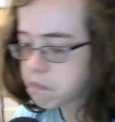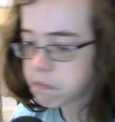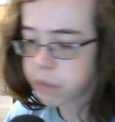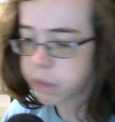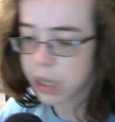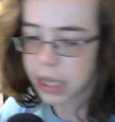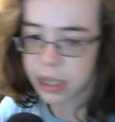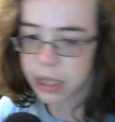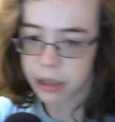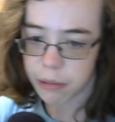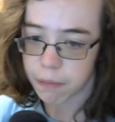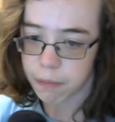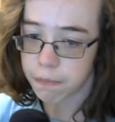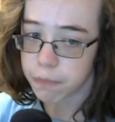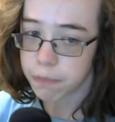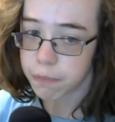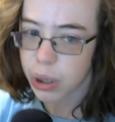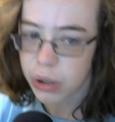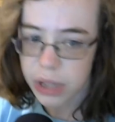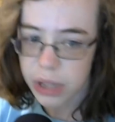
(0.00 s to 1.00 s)
and
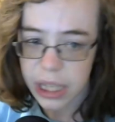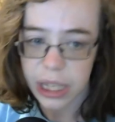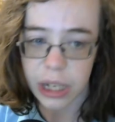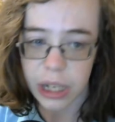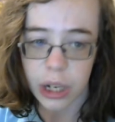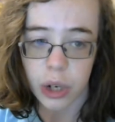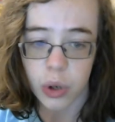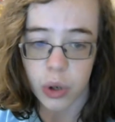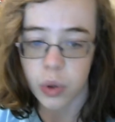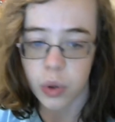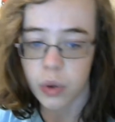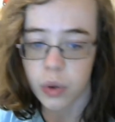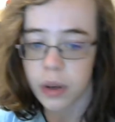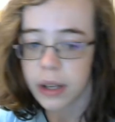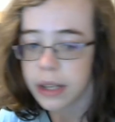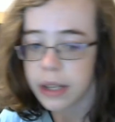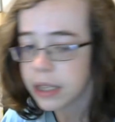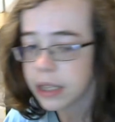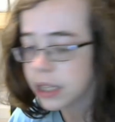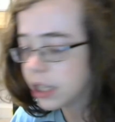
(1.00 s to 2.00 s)
political,
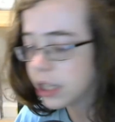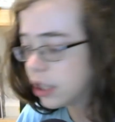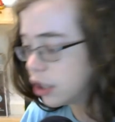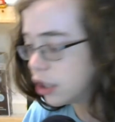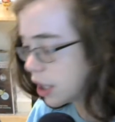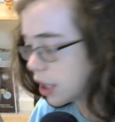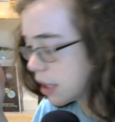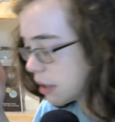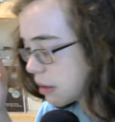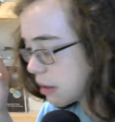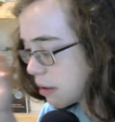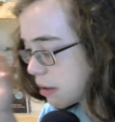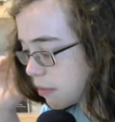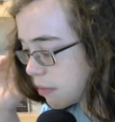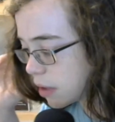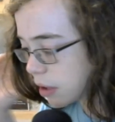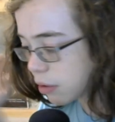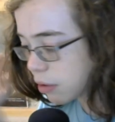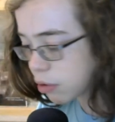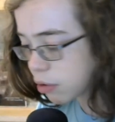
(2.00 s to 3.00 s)
and just
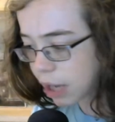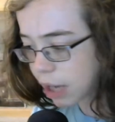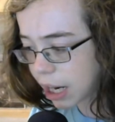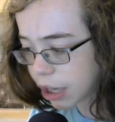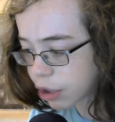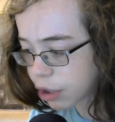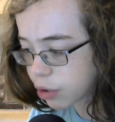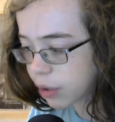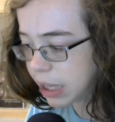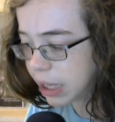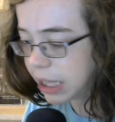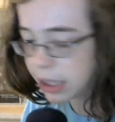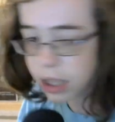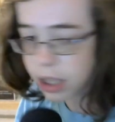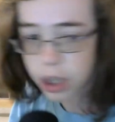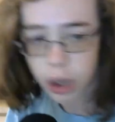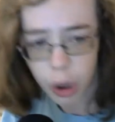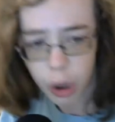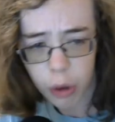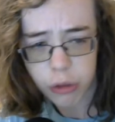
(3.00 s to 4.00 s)
trying to create a
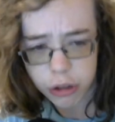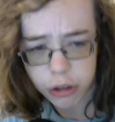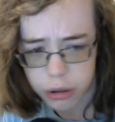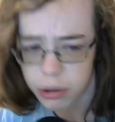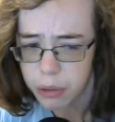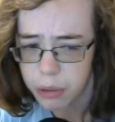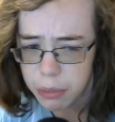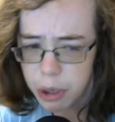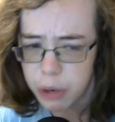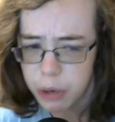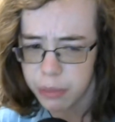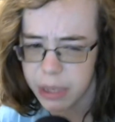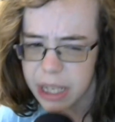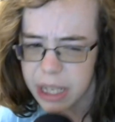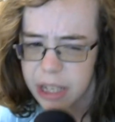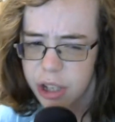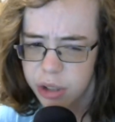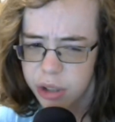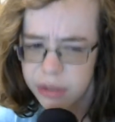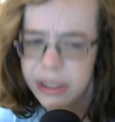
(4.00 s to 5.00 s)
cultural moment.
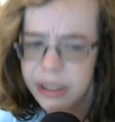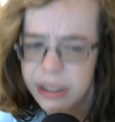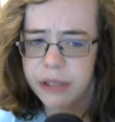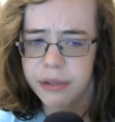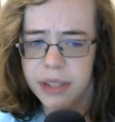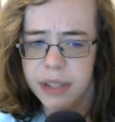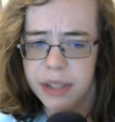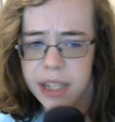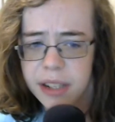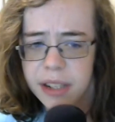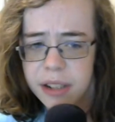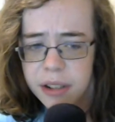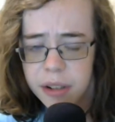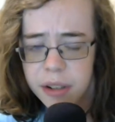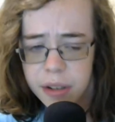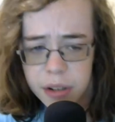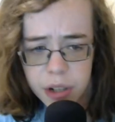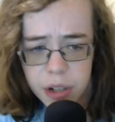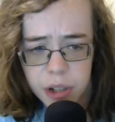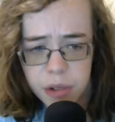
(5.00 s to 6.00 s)
Clearly.
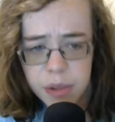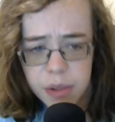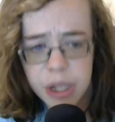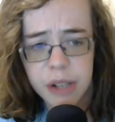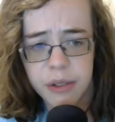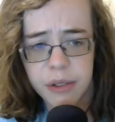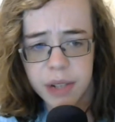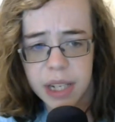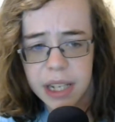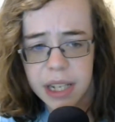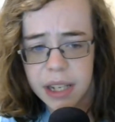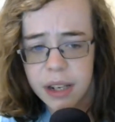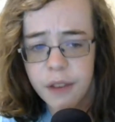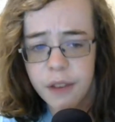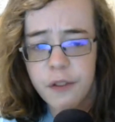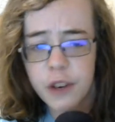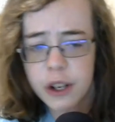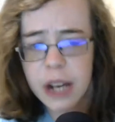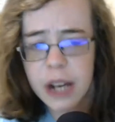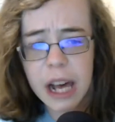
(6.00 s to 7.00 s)

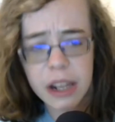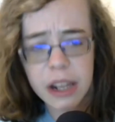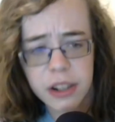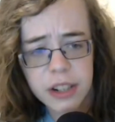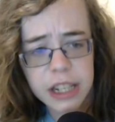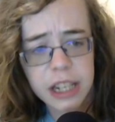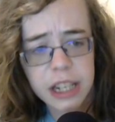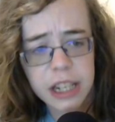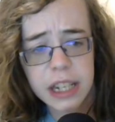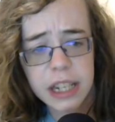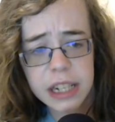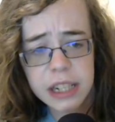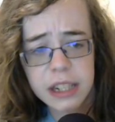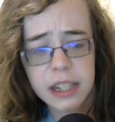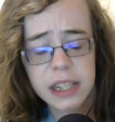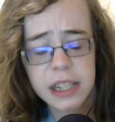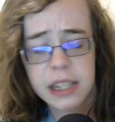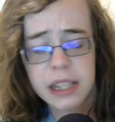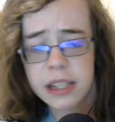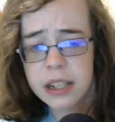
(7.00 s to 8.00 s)
If you're not looking into
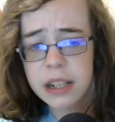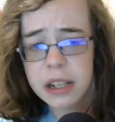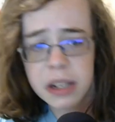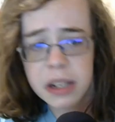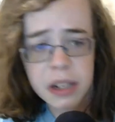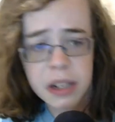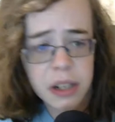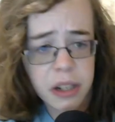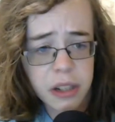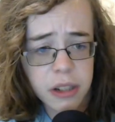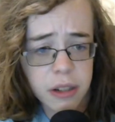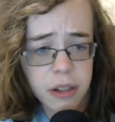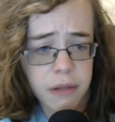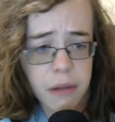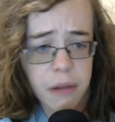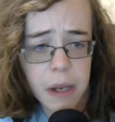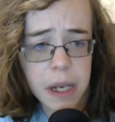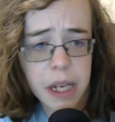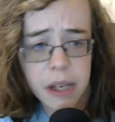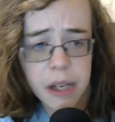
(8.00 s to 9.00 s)
this,
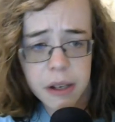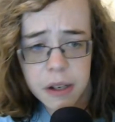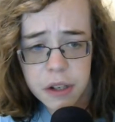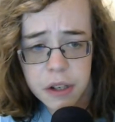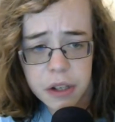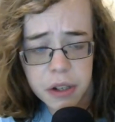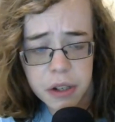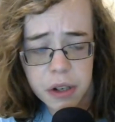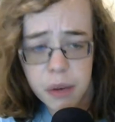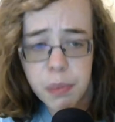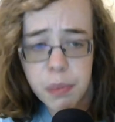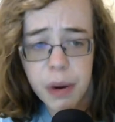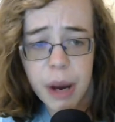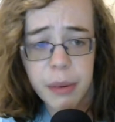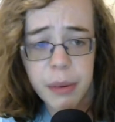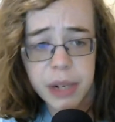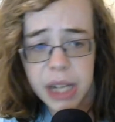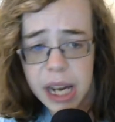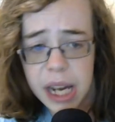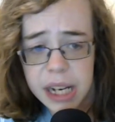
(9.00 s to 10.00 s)
you're
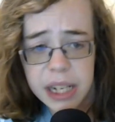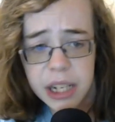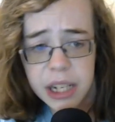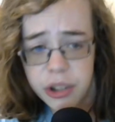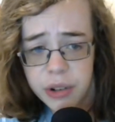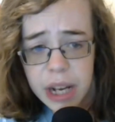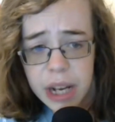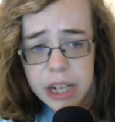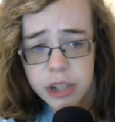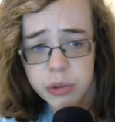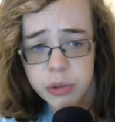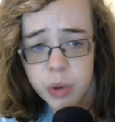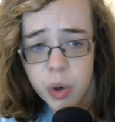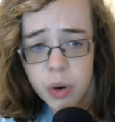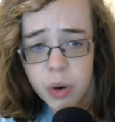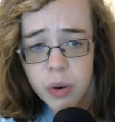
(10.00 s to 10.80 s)
probably not an intellectual.